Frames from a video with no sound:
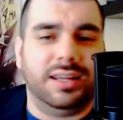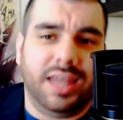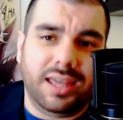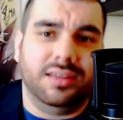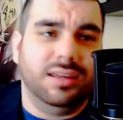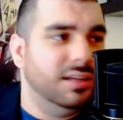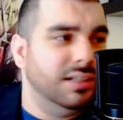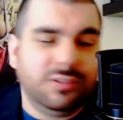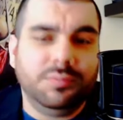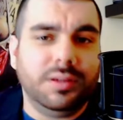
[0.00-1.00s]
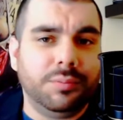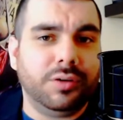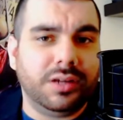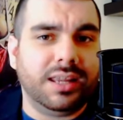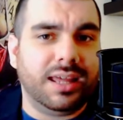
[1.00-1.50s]
And, hey, this has been a
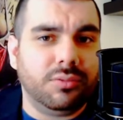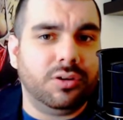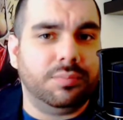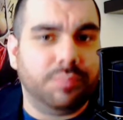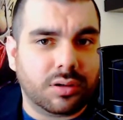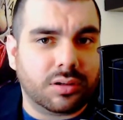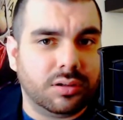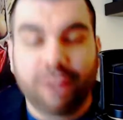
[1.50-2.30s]
pretty damn good book.